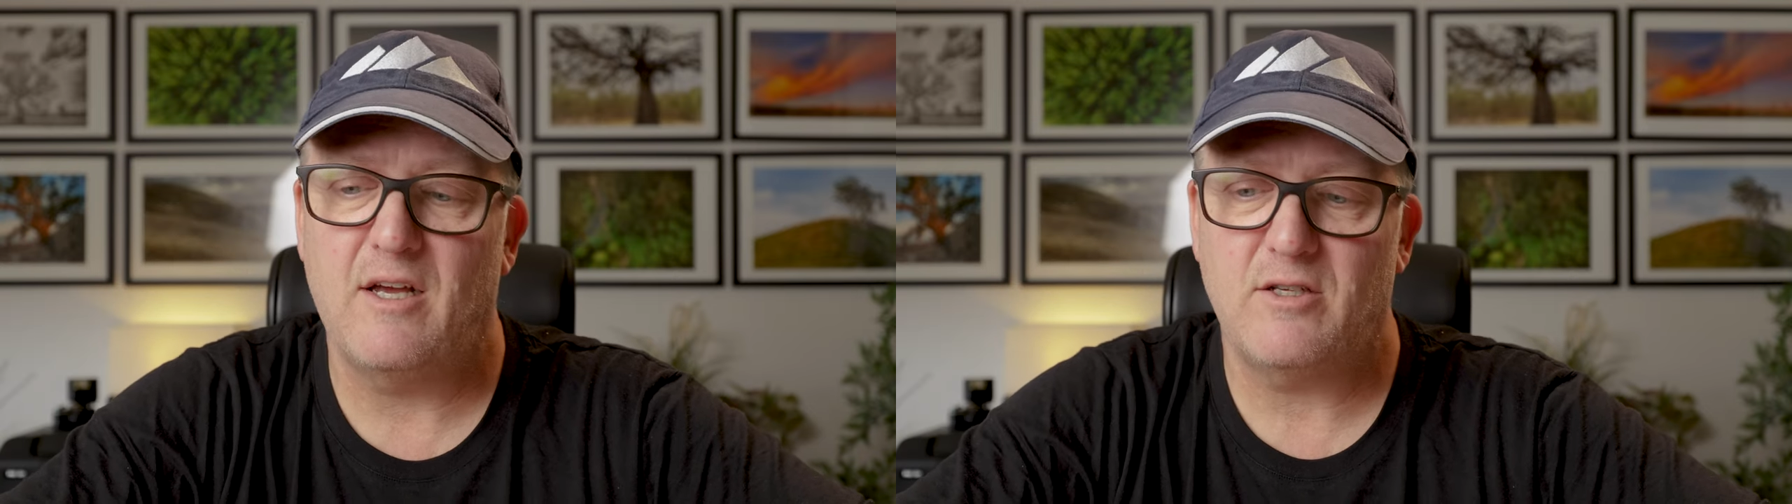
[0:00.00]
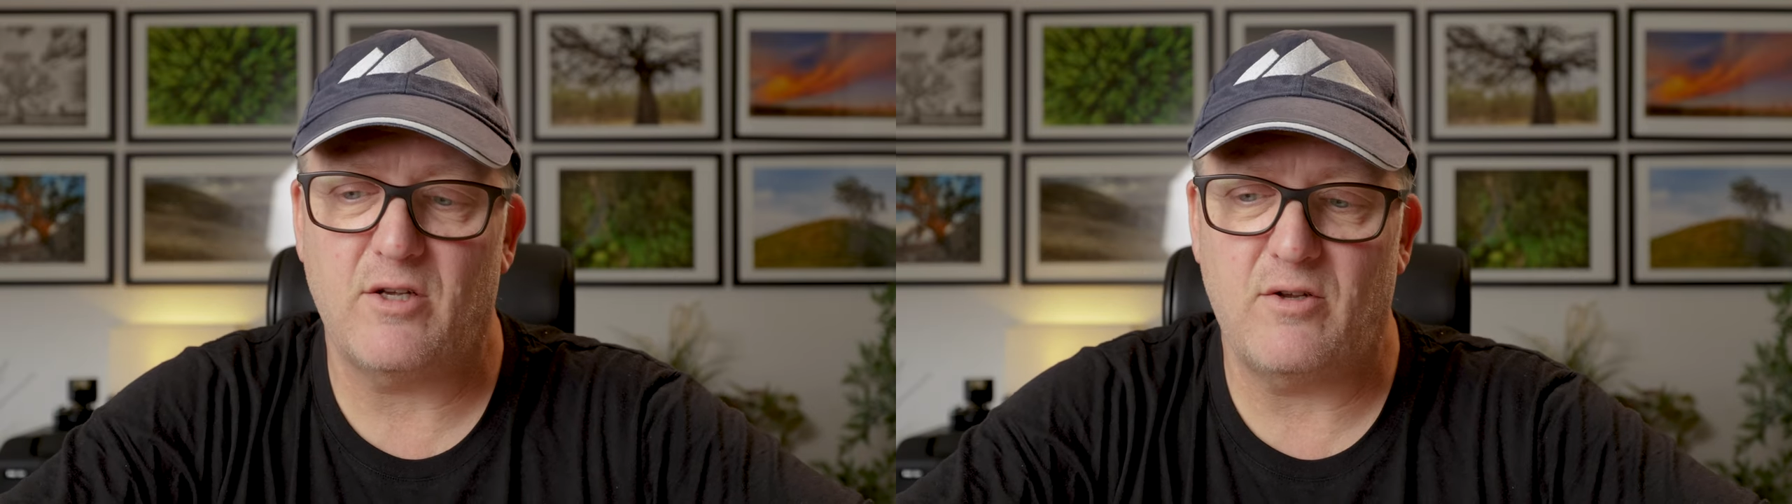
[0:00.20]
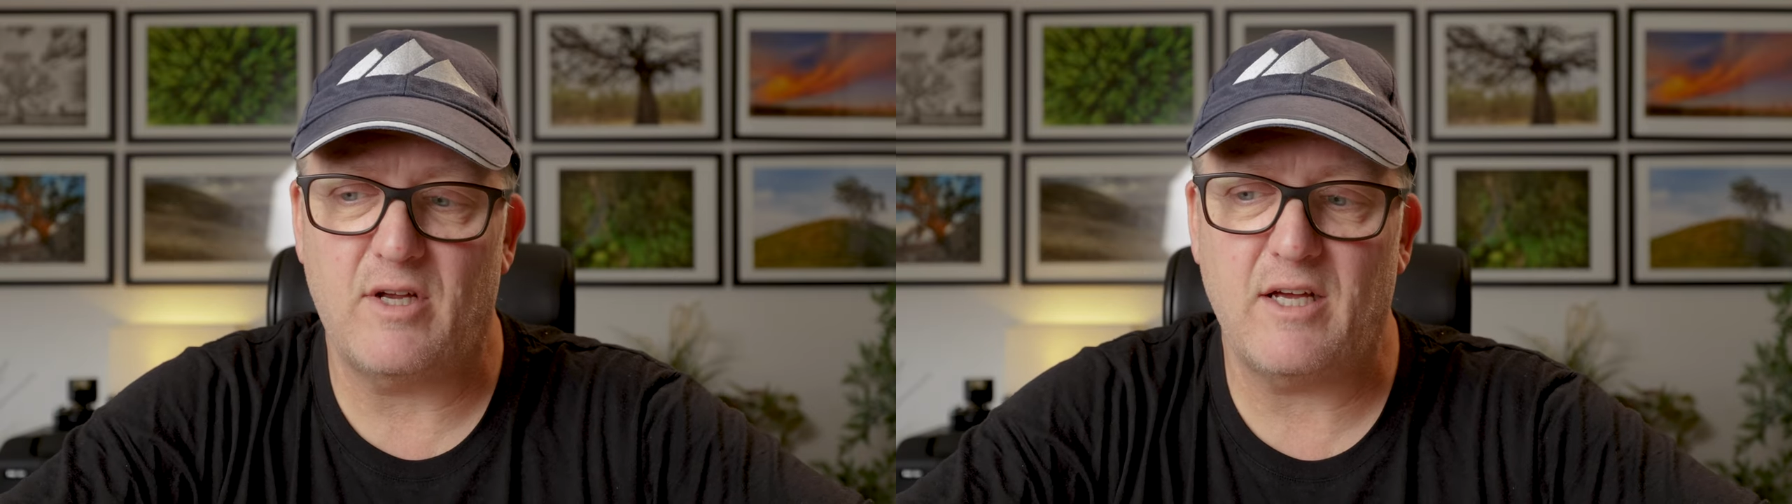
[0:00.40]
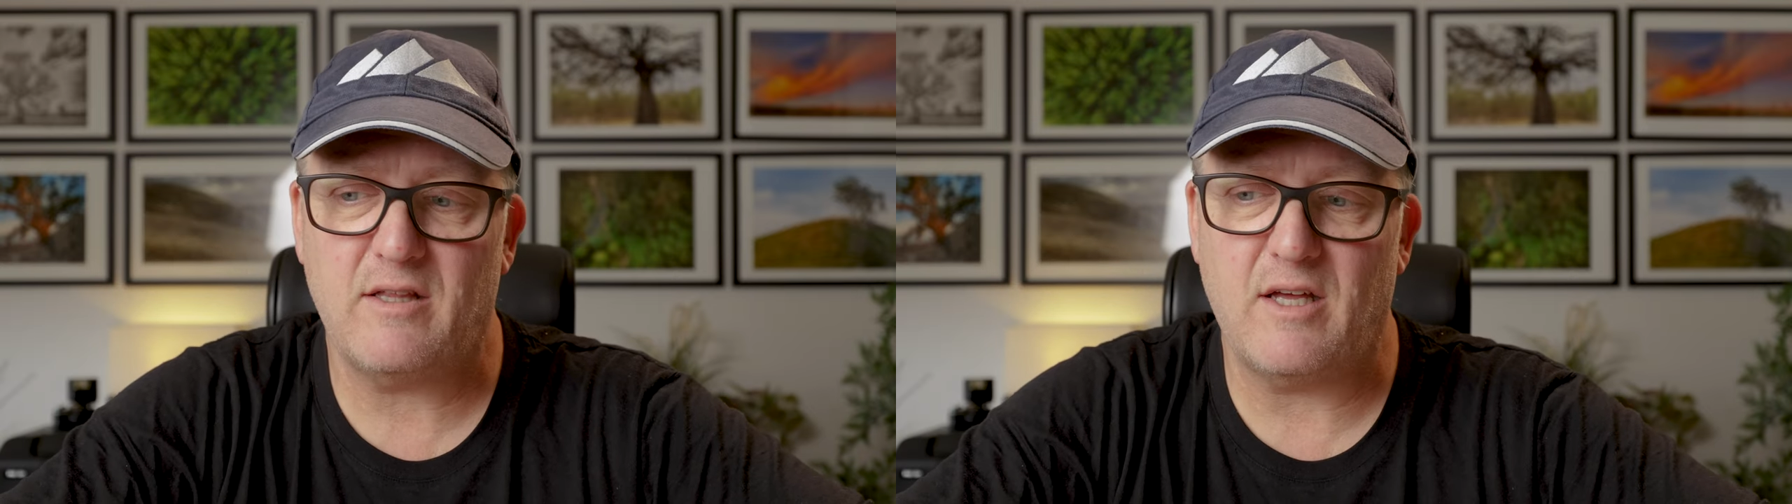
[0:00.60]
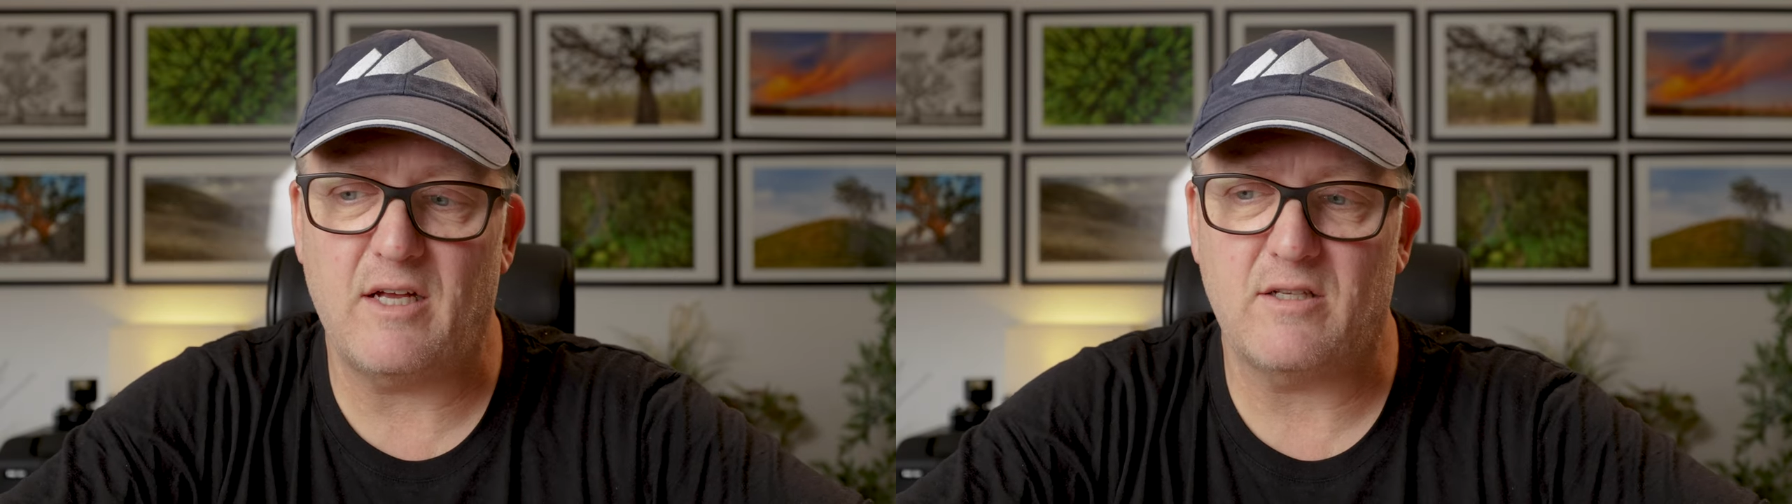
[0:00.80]
So you
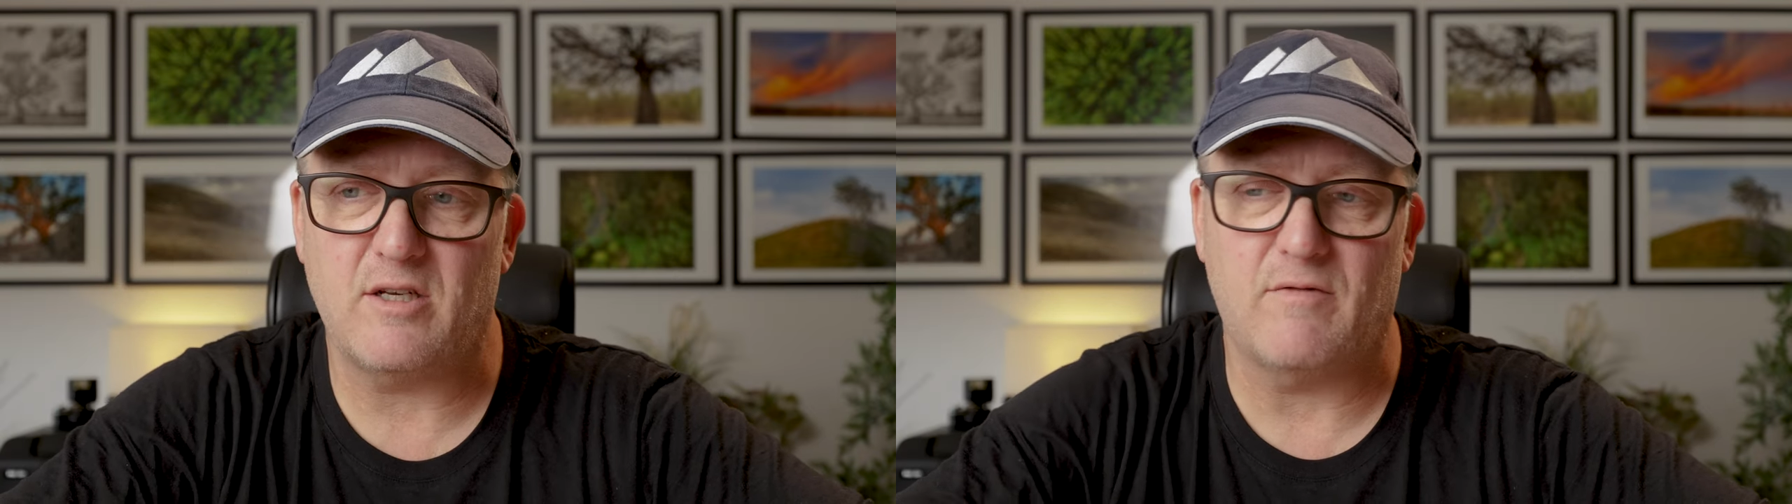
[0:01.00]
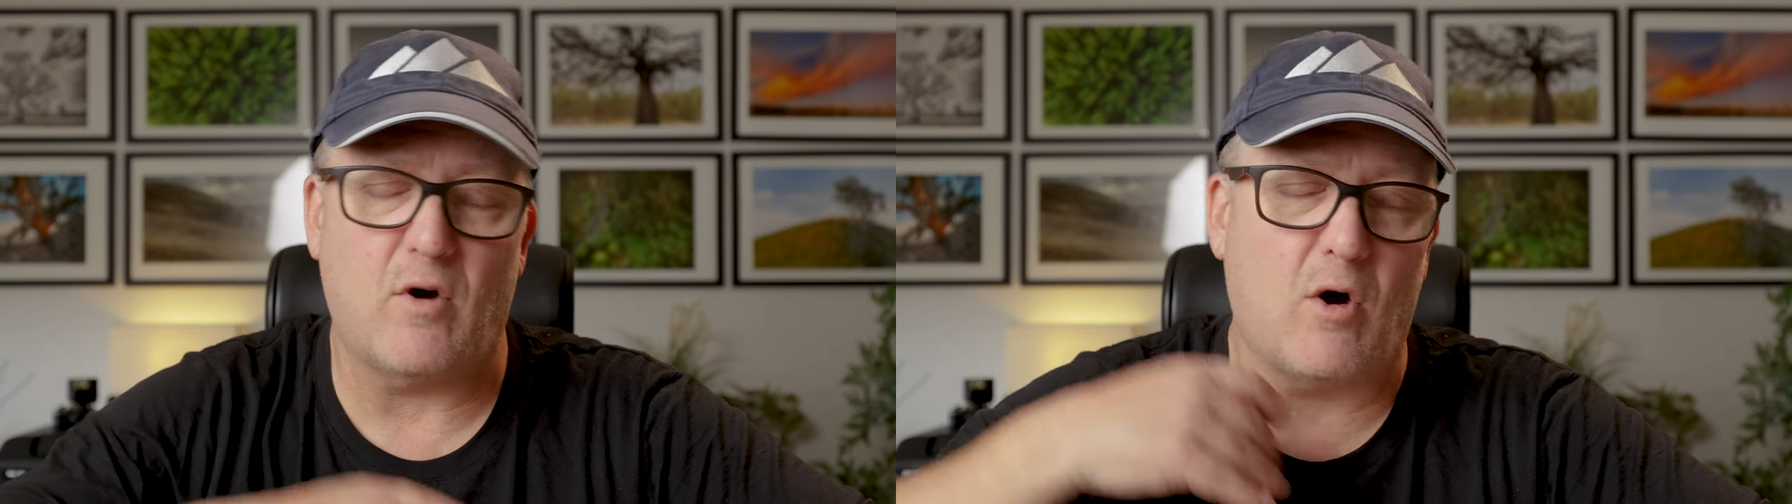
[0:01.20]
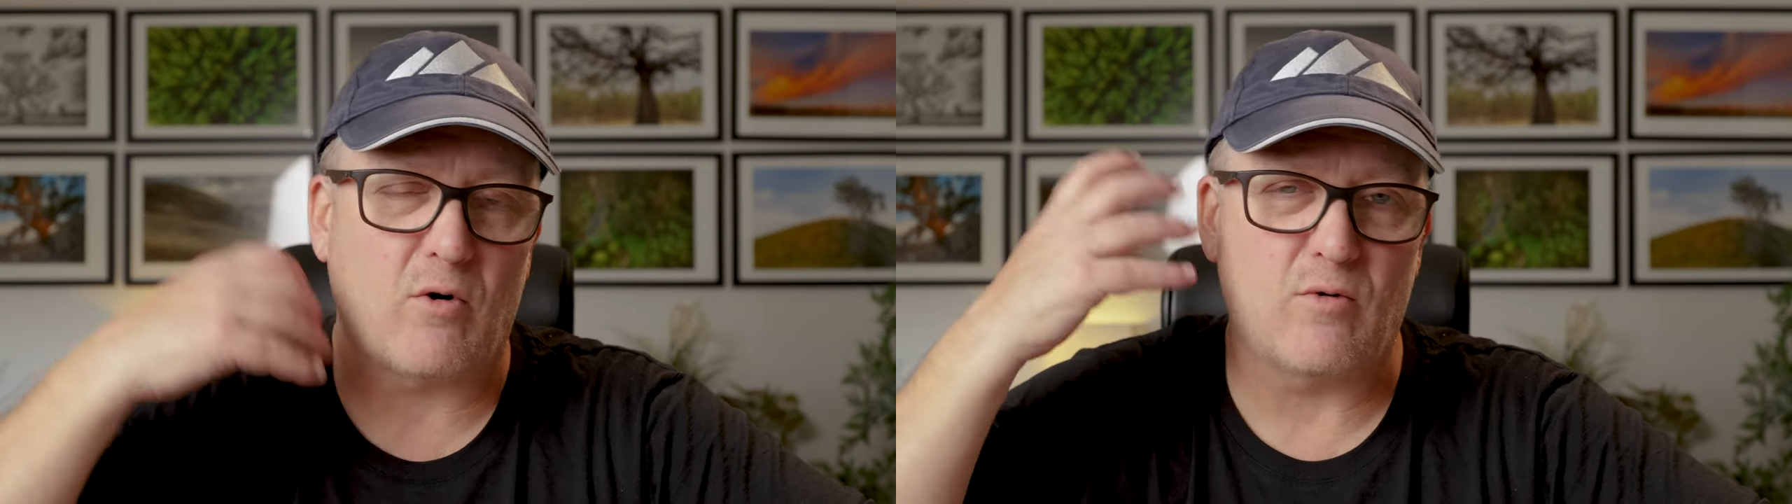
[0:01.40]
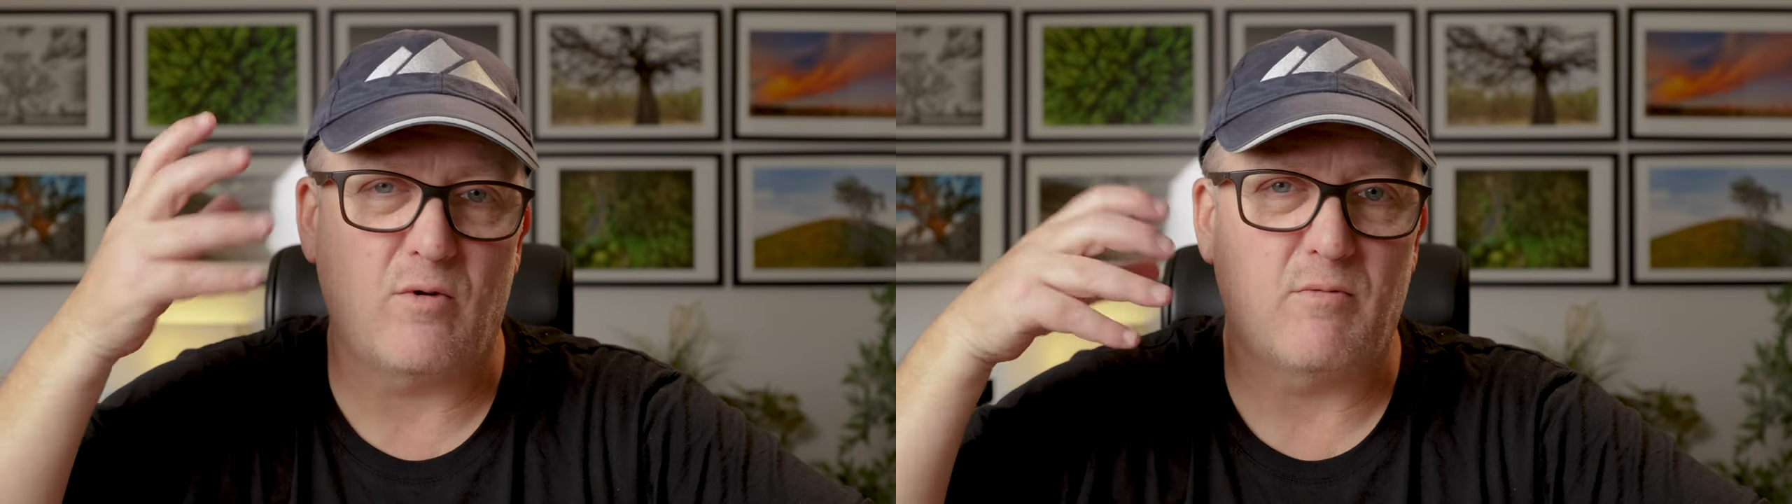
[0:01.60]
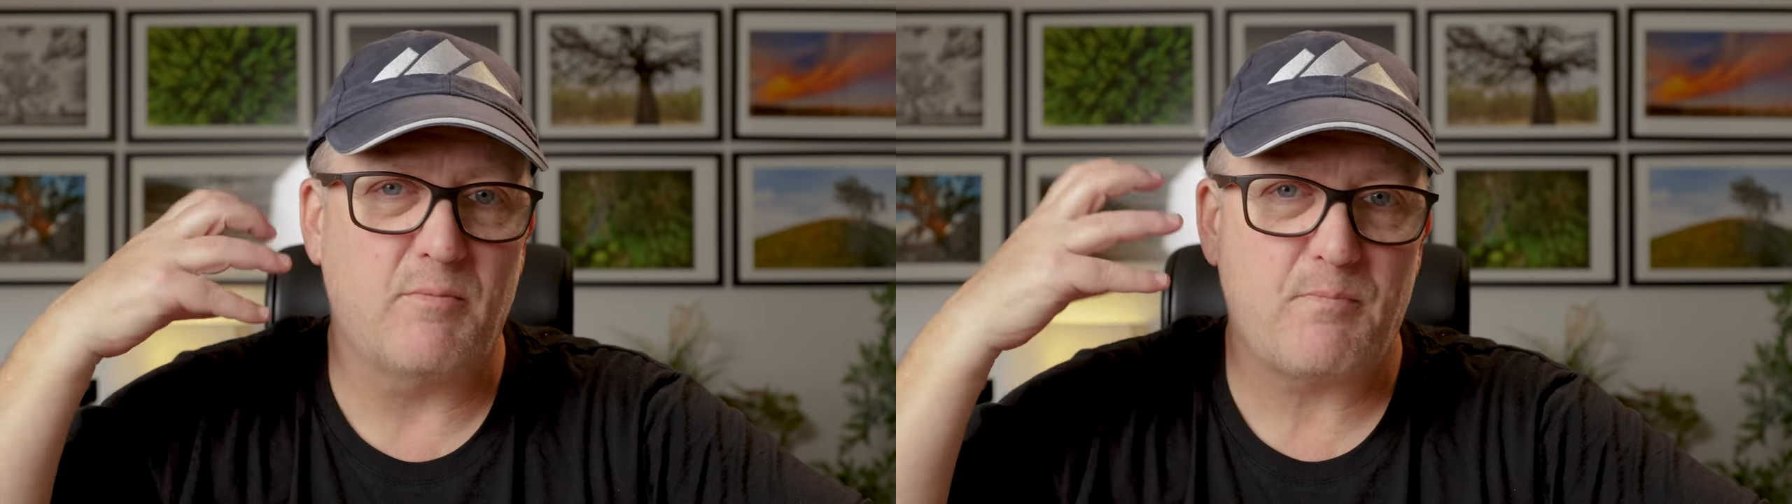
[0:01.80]
get that sort of
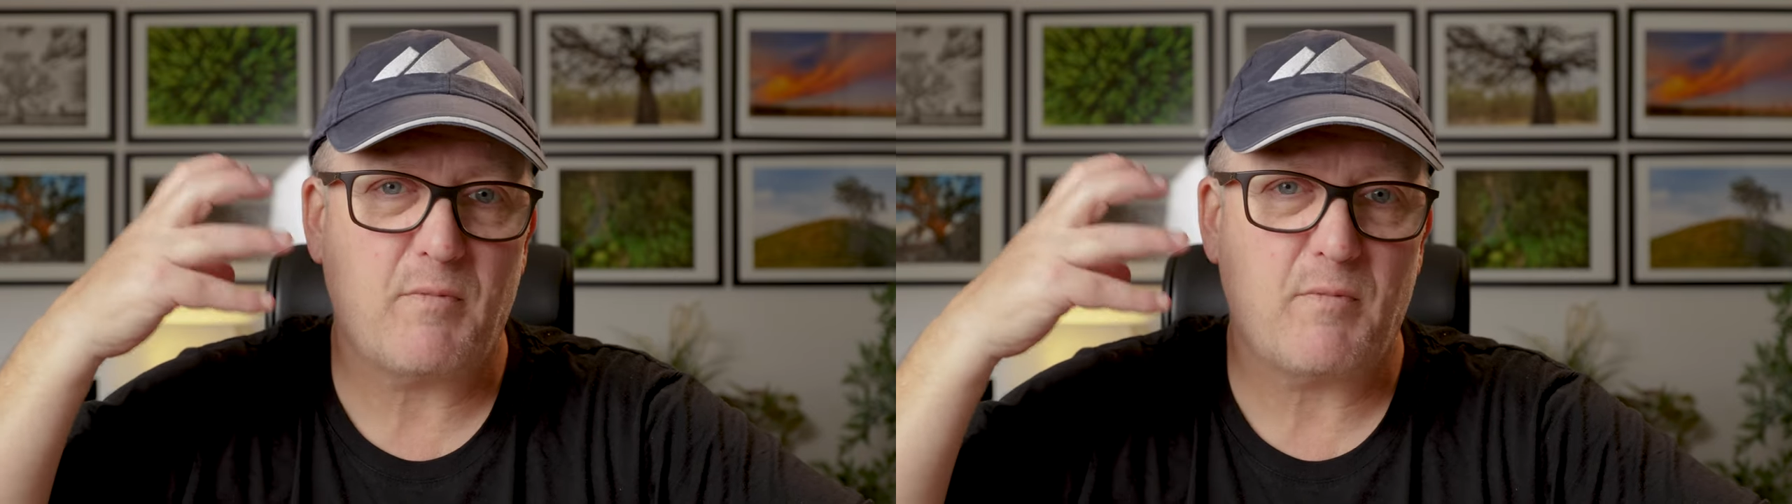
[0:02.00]
oral